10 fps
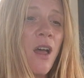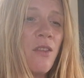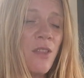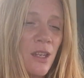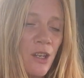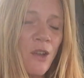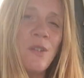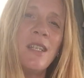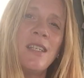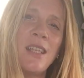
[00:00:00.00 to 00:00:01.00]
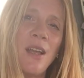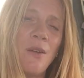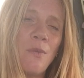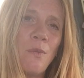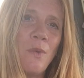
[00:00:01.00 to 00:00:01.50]
and then notice that
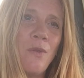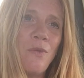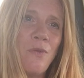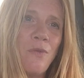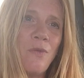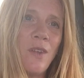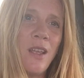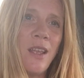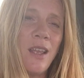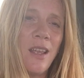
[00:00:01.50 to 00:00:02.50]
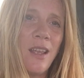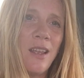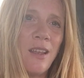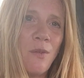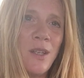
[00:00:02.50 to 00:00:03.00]
with
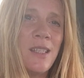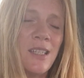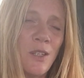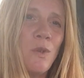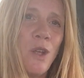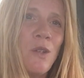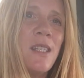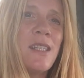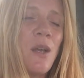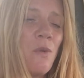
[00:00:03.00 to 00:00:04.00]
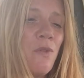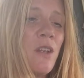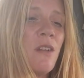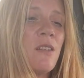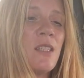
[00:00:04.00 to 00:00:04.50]
is to notice that
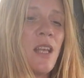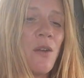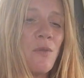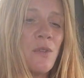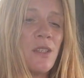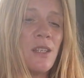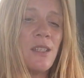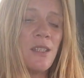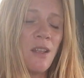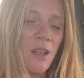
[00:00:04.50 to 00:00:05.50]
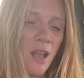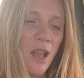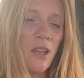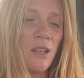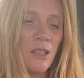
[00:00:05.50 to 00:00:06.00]
within ourselves and
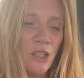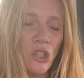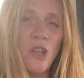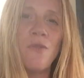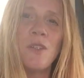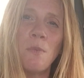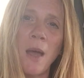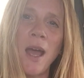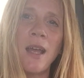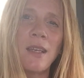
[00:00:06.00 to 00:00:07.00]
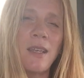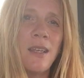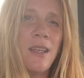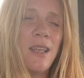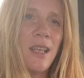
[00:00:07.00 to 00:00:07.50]
and shift back
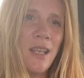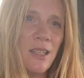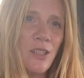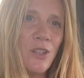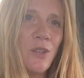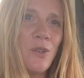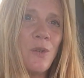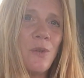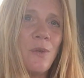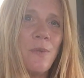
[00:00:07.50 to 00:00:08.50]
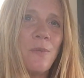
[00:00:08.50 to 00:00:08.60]
into